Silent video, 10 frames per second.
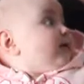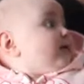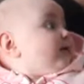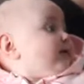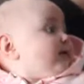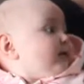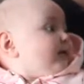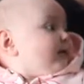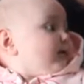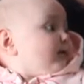
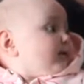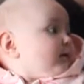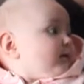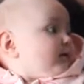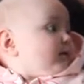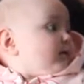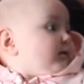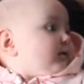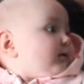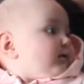
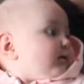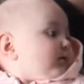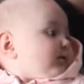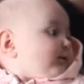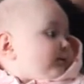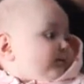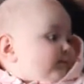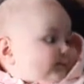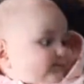(silent)